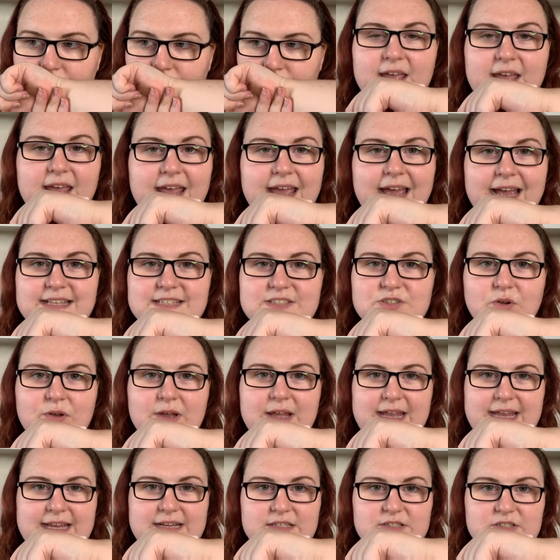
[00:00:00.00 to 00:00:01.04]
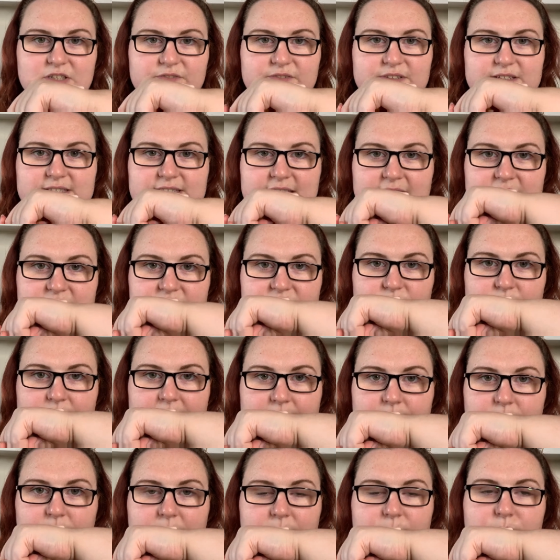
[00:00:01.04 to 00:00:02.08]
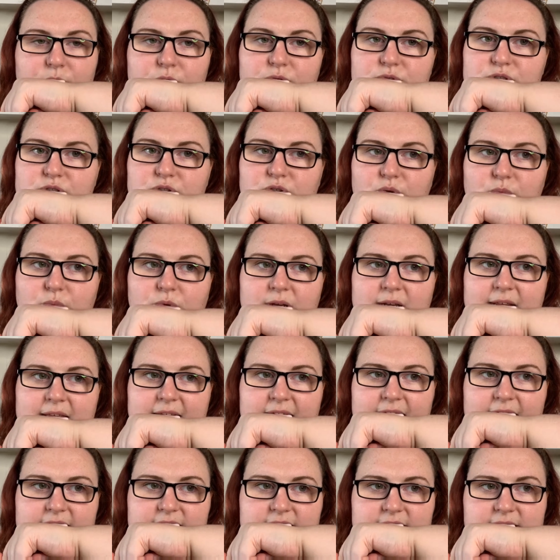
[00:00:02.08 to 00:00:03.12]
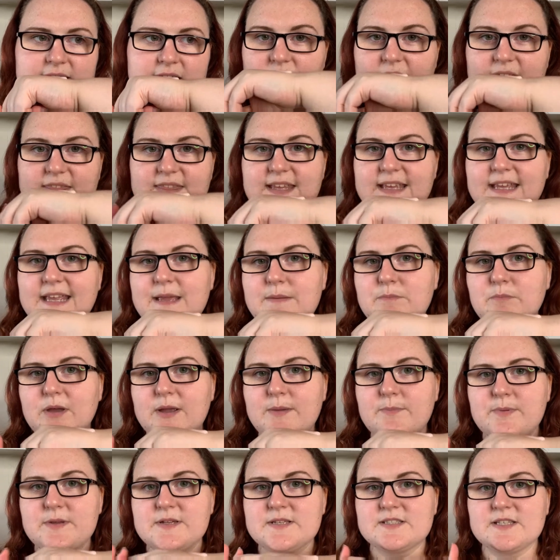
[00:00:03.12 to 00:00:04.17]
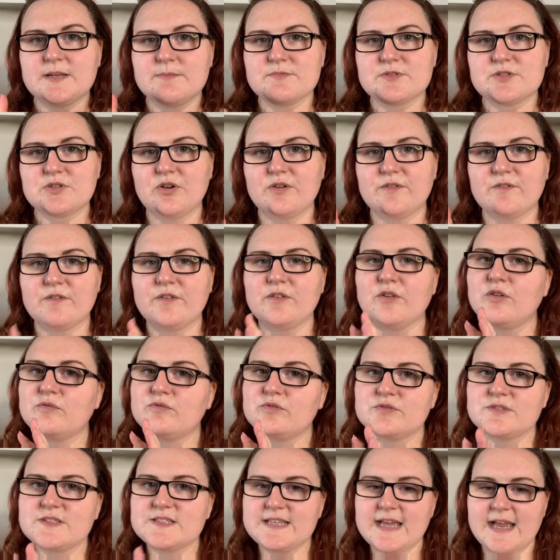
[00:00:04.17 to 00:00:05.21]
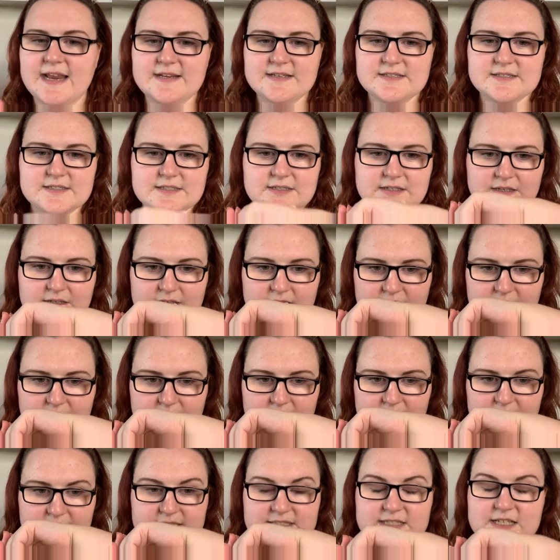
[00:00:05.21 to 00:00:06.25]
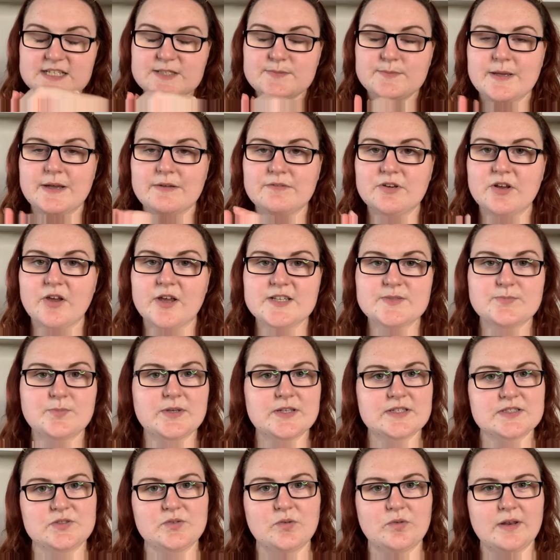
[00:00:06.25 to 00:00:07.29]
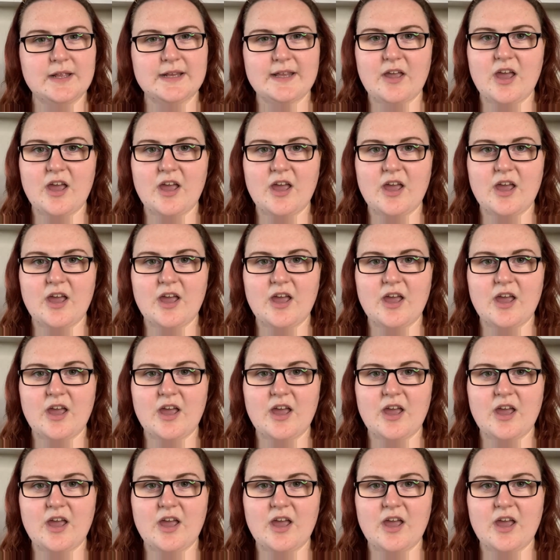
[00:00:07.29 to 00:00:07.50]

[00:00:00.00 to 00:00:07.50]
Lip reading: It has got a hint of a scent to it, but I'm not sure what it is. I think it might be some sort of floral scent. It does smell nice, but it's not like